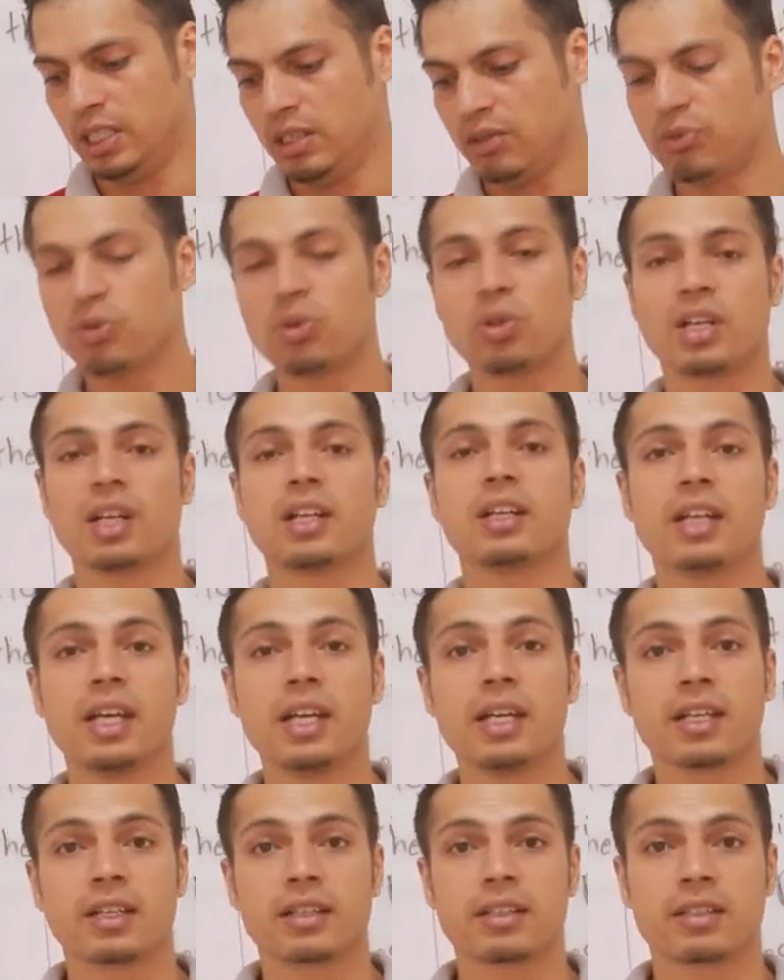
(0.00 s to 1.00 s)
food
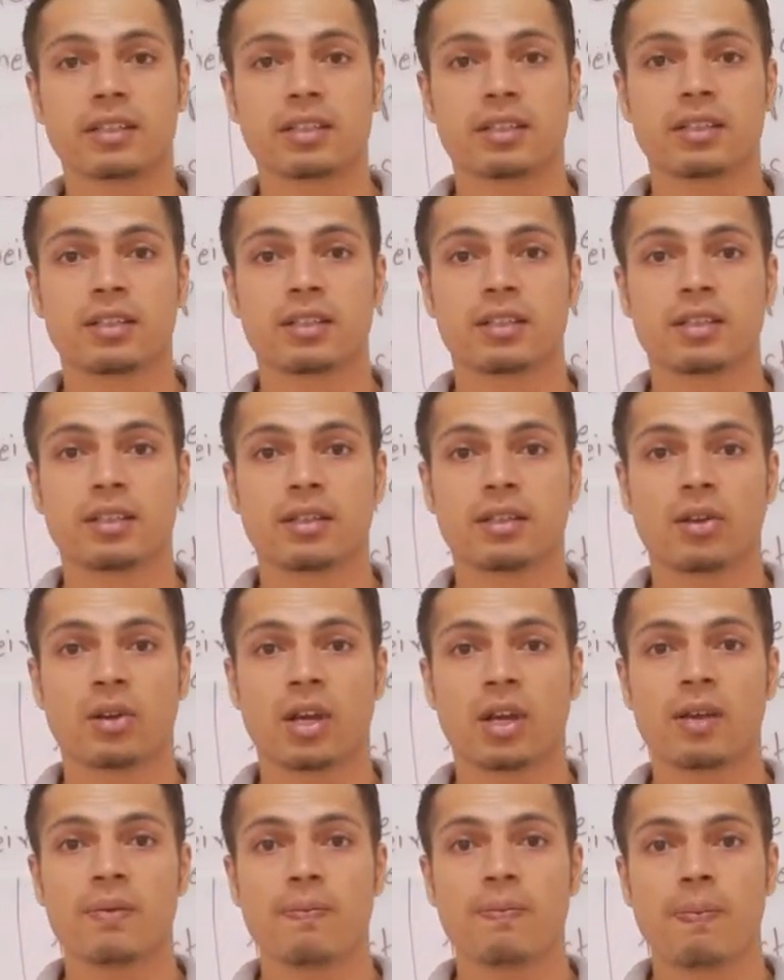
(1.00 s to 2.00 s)
containers.
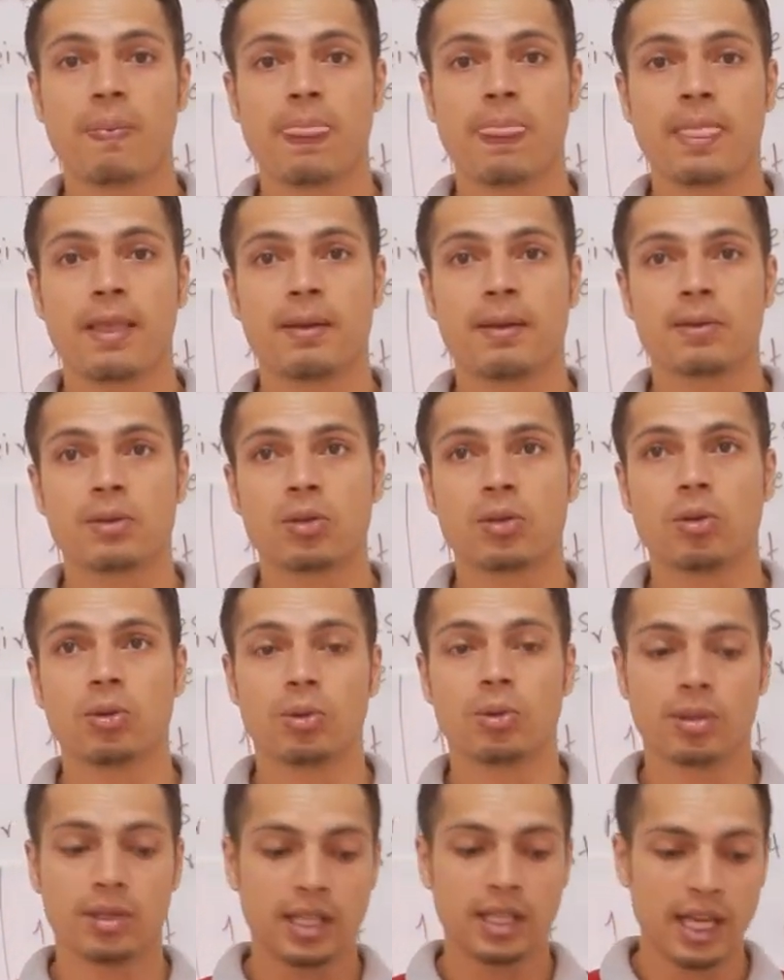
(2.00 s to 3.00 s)
okay.
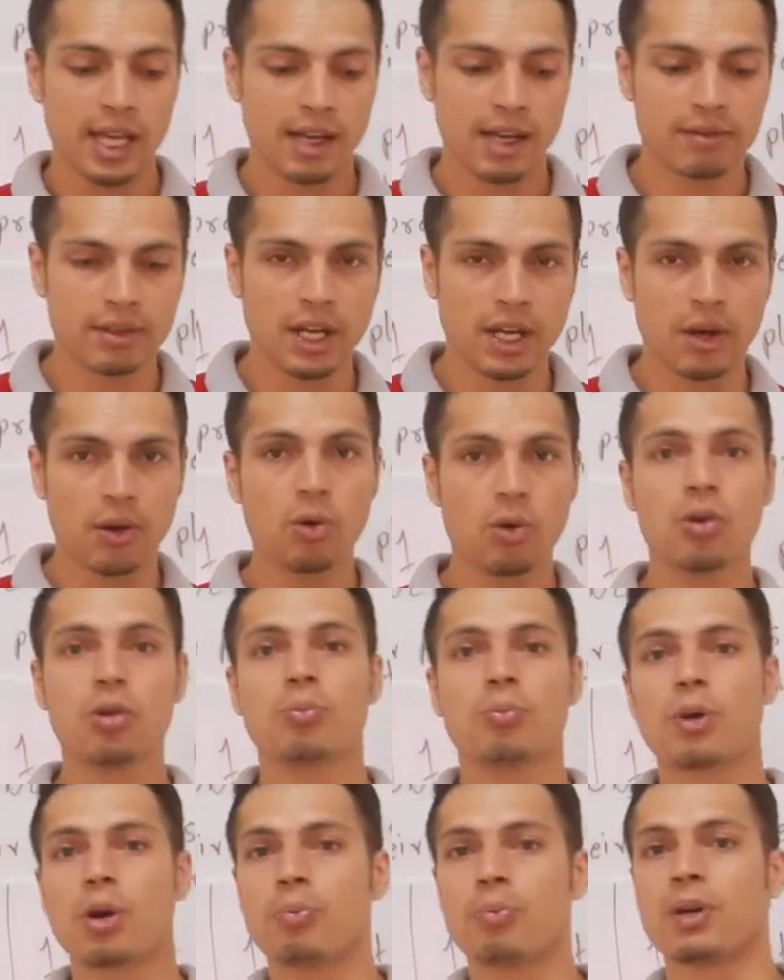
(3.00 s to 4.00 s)
So they have their
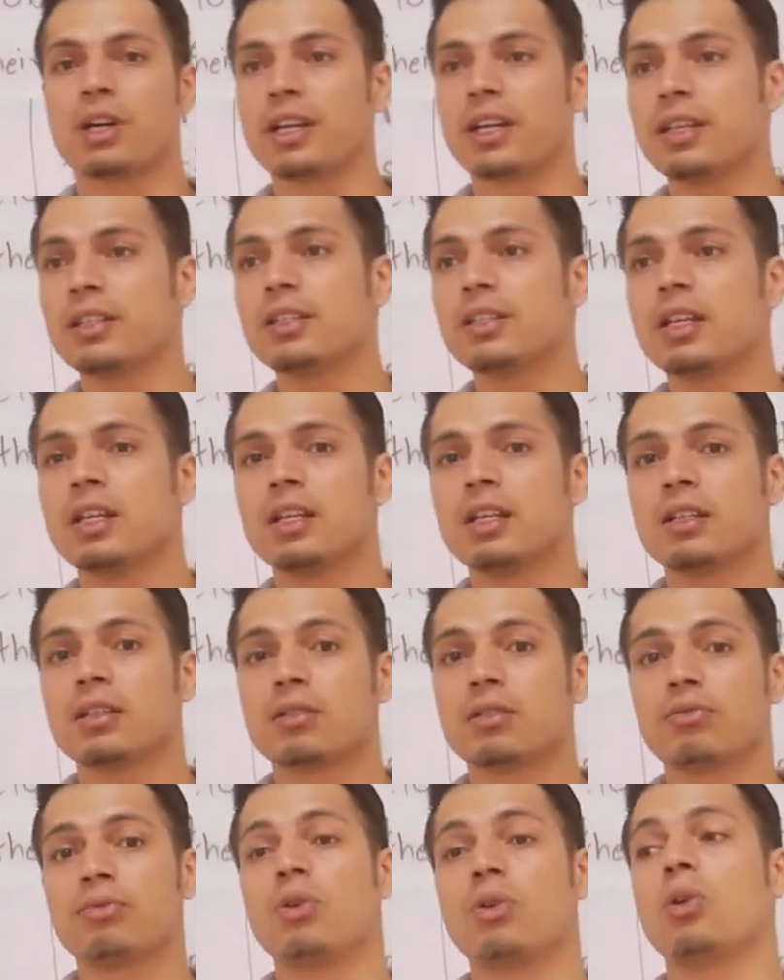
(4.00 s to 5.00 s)
own properties
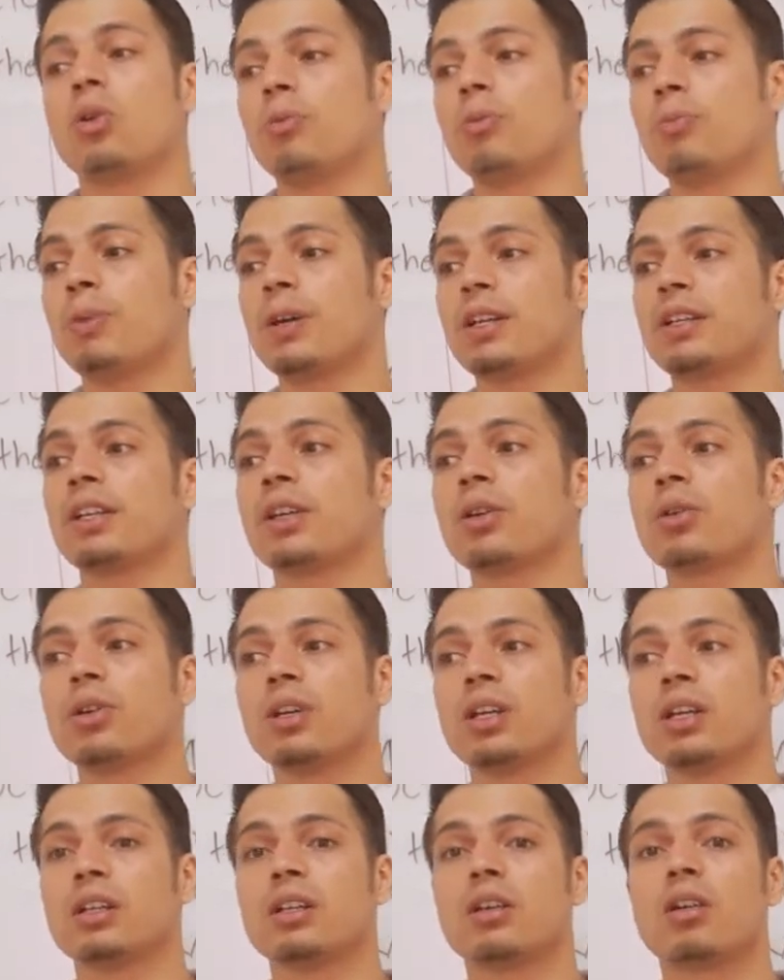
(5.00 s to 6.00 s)
for
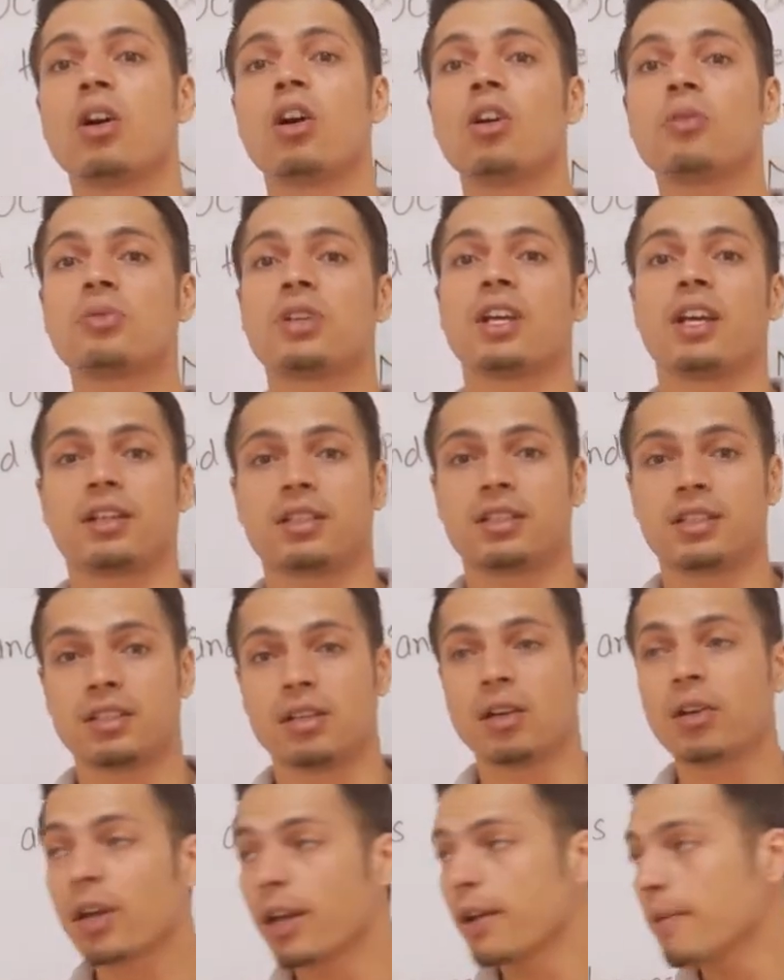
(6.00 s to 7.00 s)
particular objects,
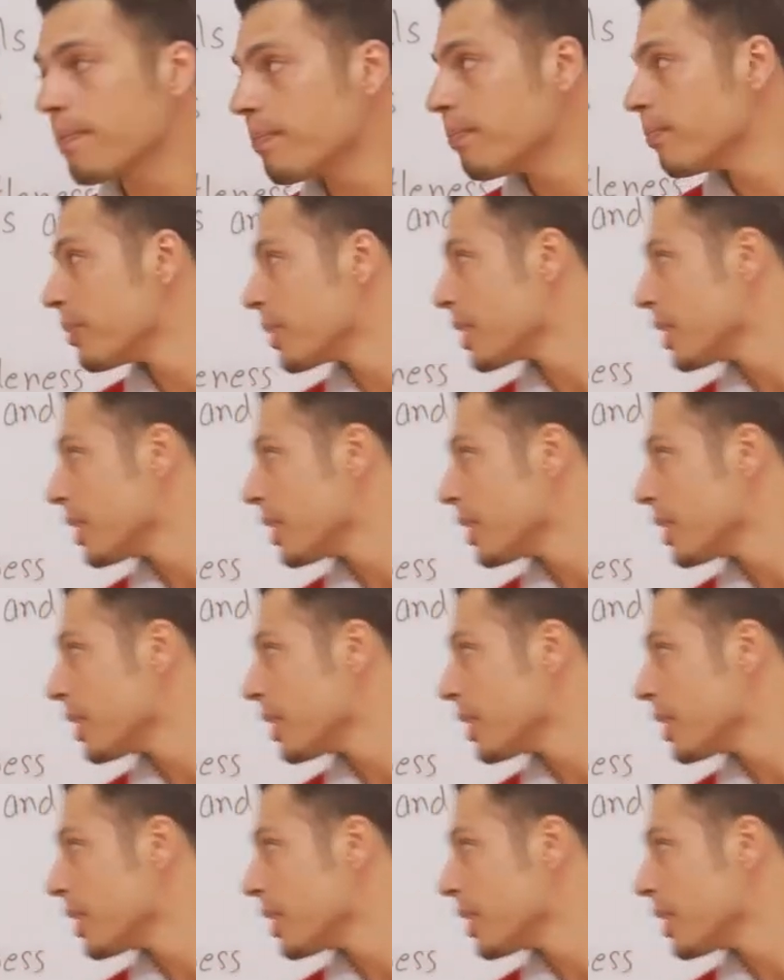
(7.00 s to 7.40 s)
okay.